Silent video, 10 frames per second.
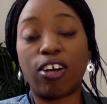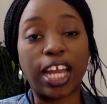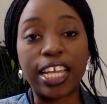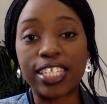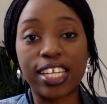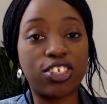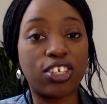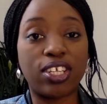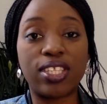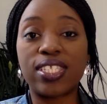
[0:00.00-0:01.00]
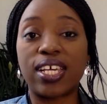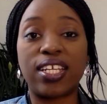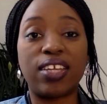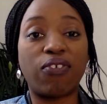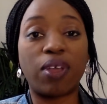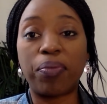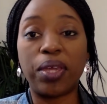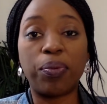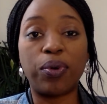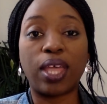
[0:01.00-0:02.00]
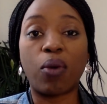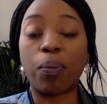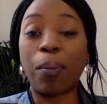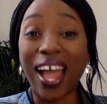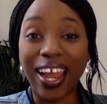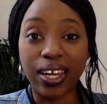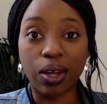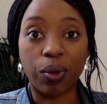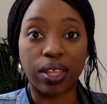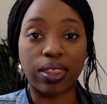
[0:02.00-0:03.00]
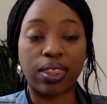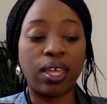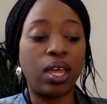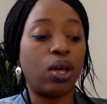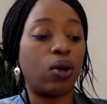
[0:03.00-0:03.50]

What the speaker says: organizations and different people that we partner with.